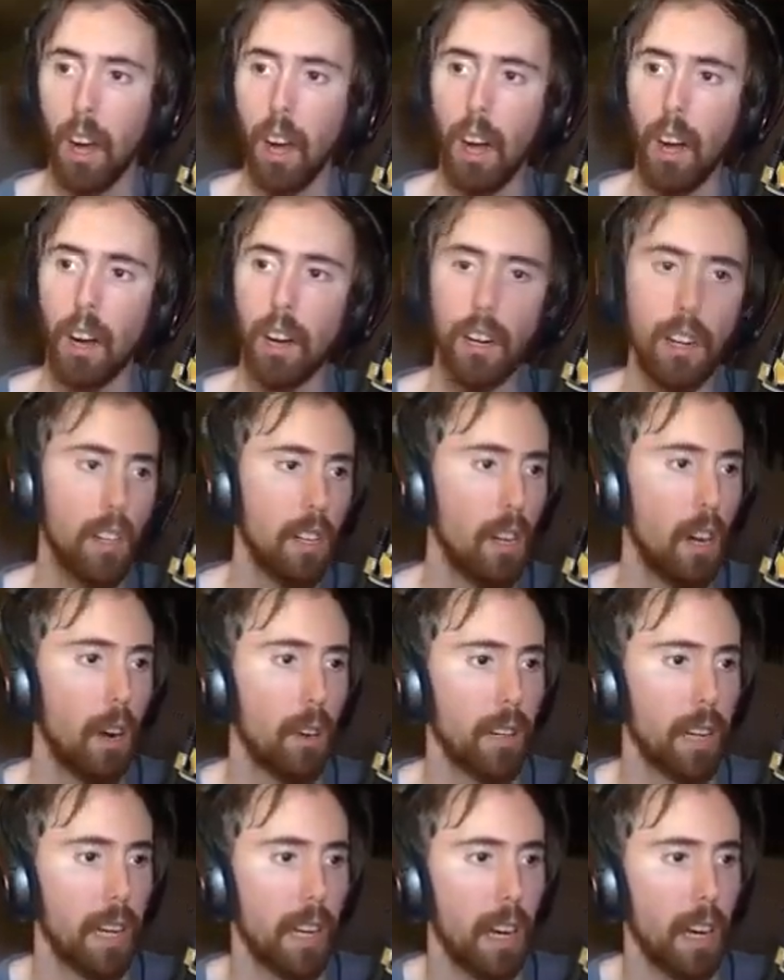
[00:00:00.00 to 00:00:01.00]

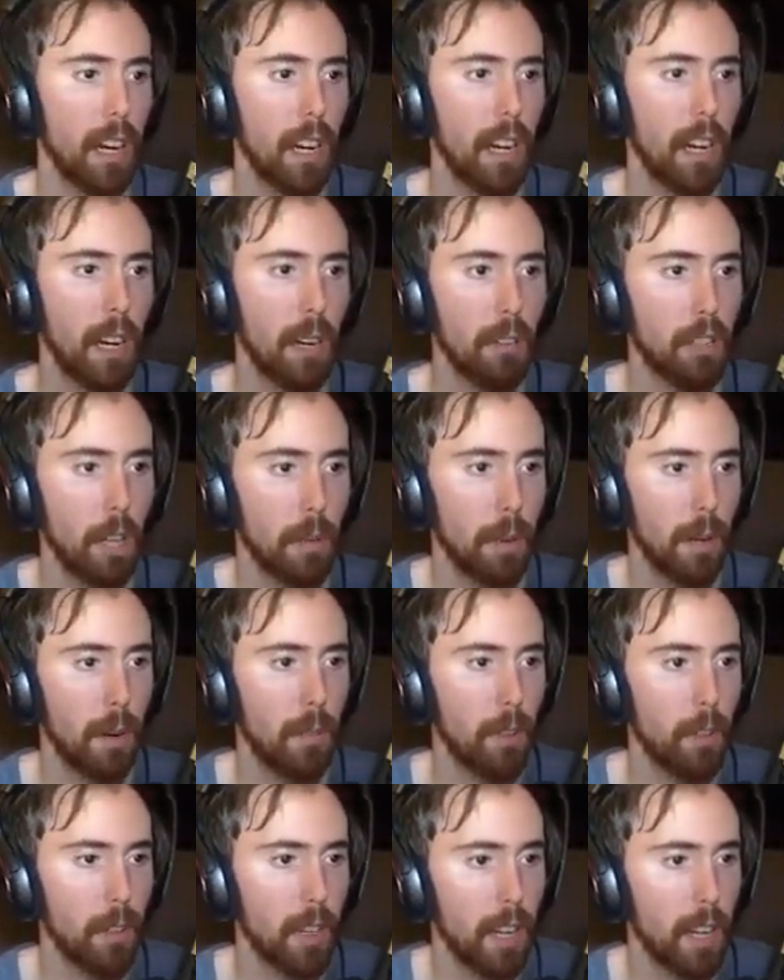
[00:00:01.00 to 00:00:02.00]
Okay, Chevy
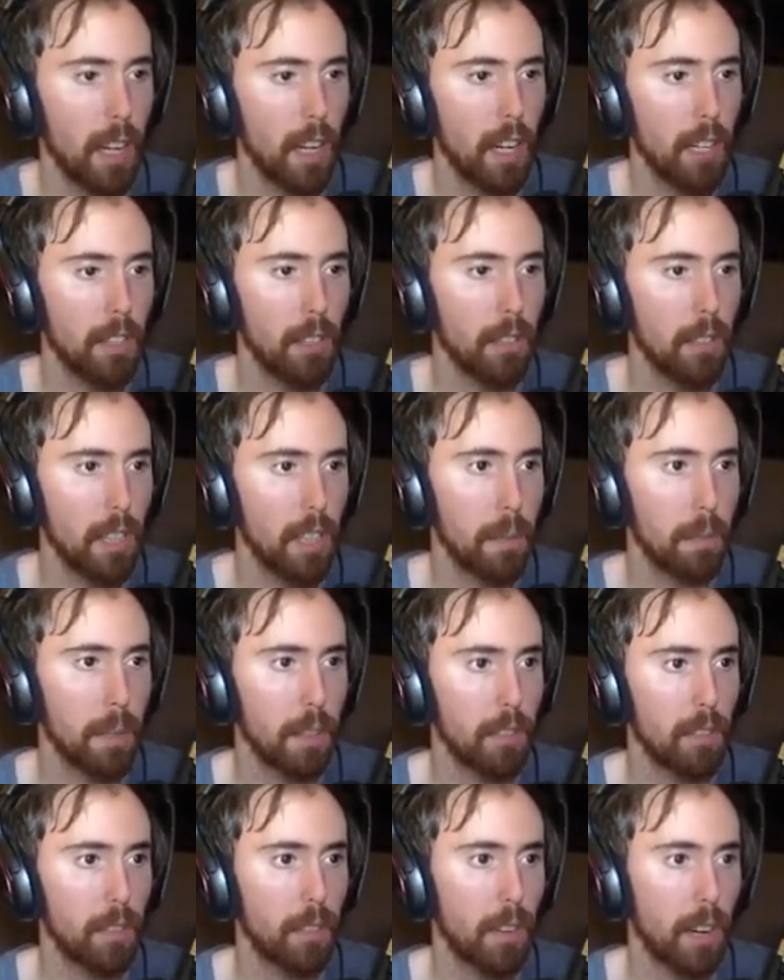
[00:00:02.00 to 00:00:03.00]
helpful, yeah. Do you think he could beat
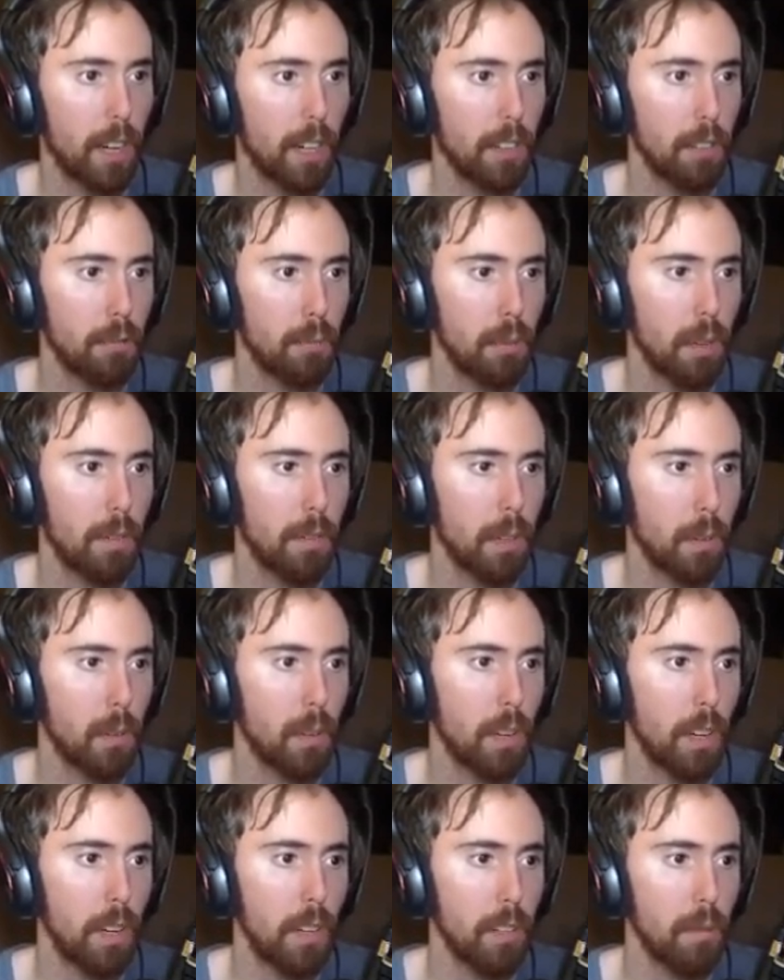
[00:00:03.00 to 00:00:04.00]
Sylvanas
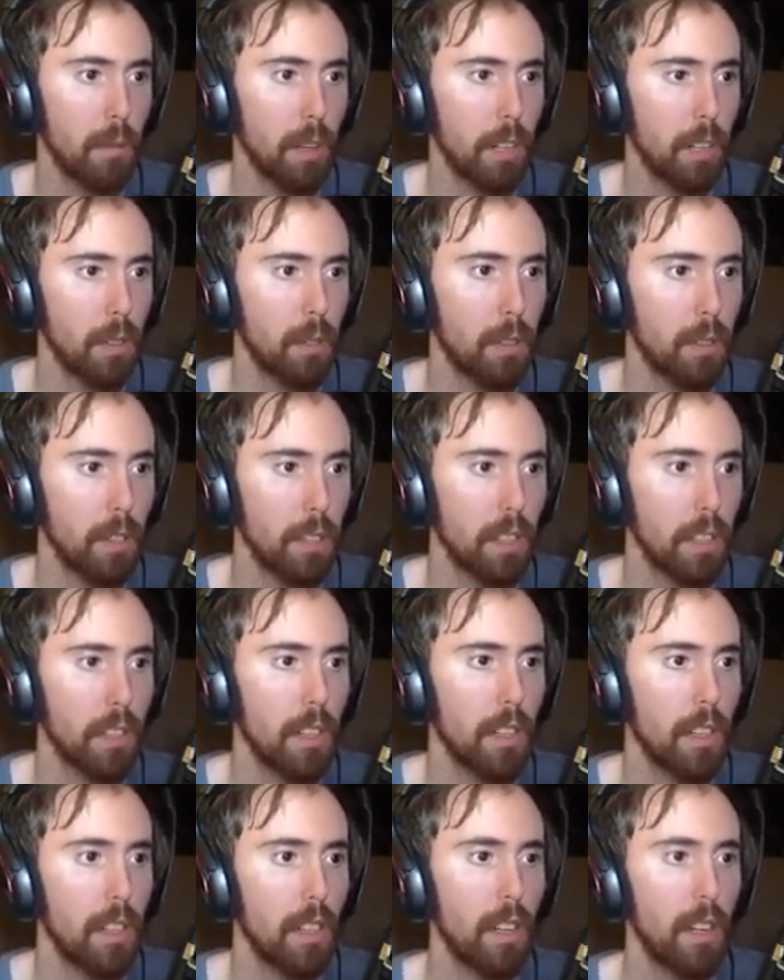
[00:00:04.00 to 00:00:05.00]
1v1? Wait, who could?
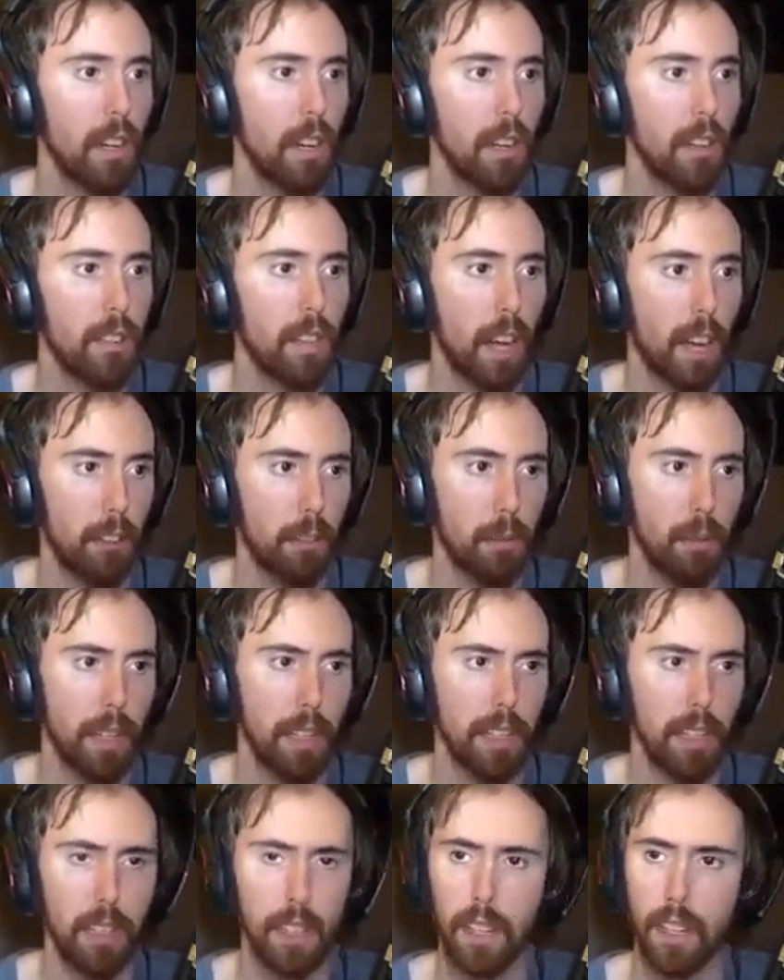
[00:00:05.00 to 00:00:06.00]

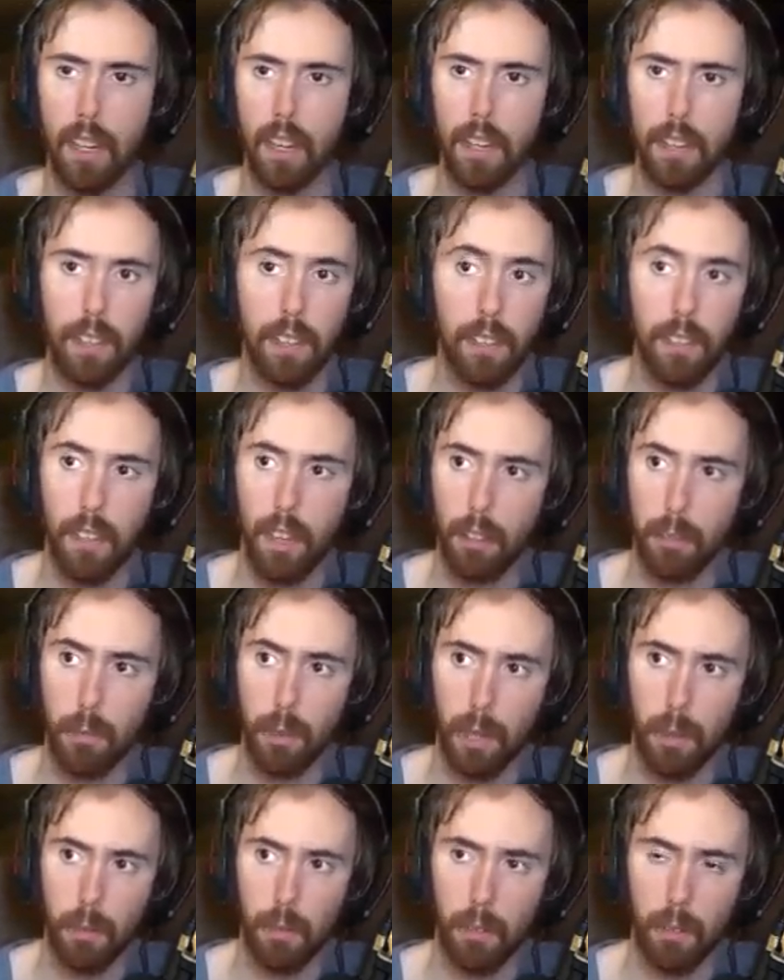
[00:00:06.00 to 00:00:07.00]
Deathwing? Yeah, I think
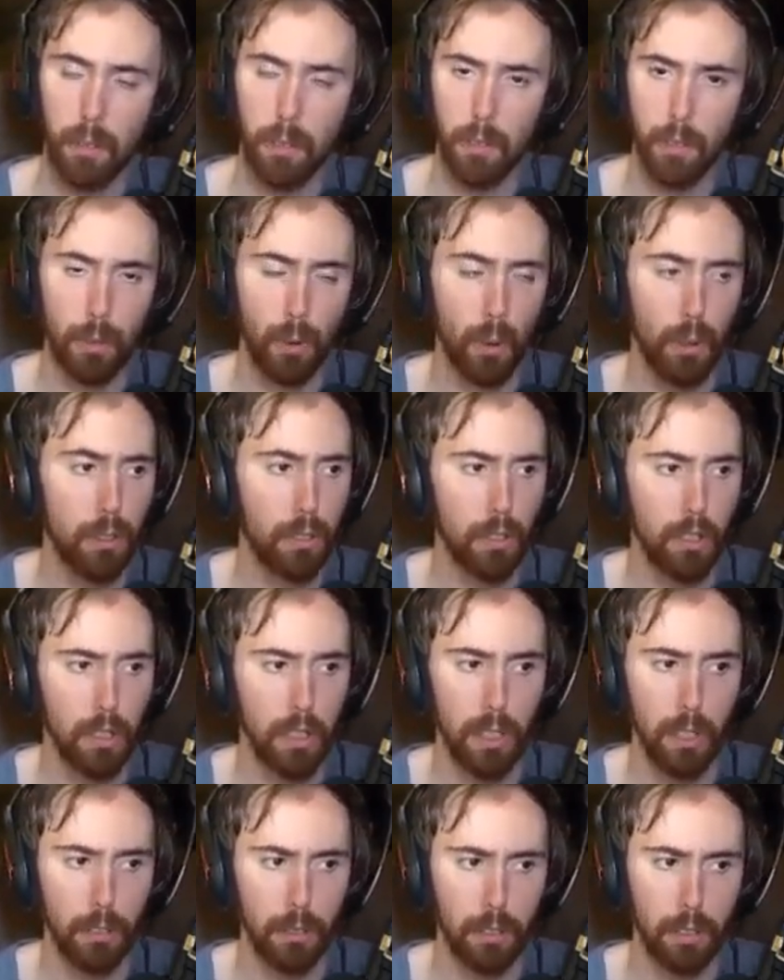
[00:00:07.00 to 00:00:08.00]
Deathwing, of course, could
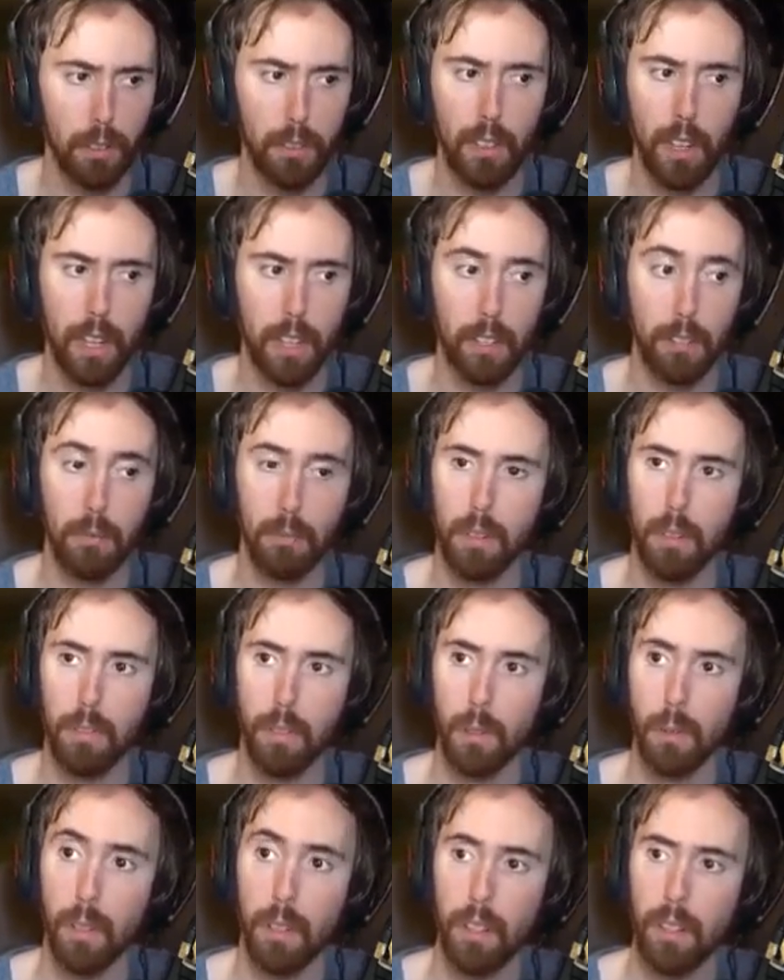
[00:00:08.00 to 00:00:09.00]
kill Sylvanas
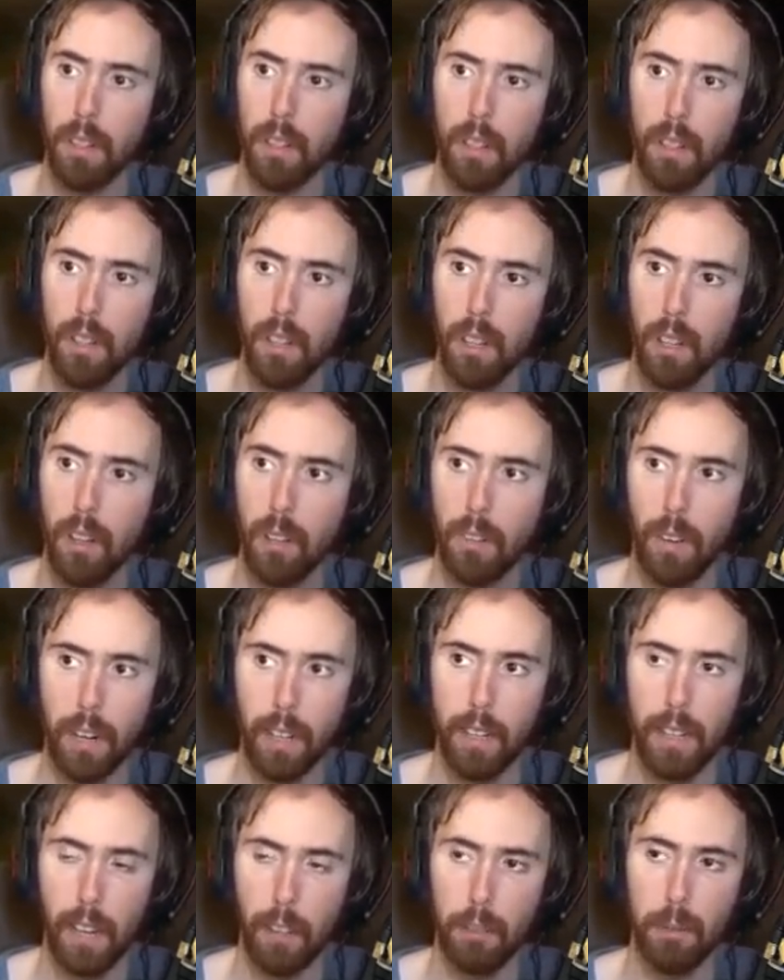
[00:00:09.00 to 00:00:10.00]
1v1. Yeah. Like,
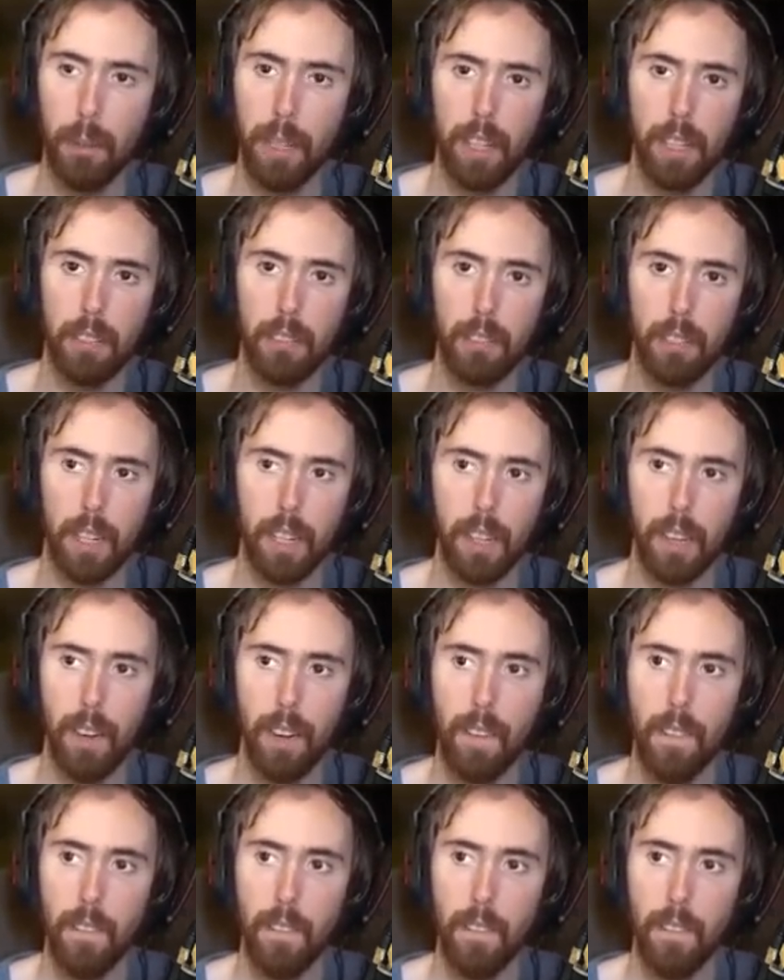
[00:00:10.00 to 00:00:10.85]
Deathwing is like...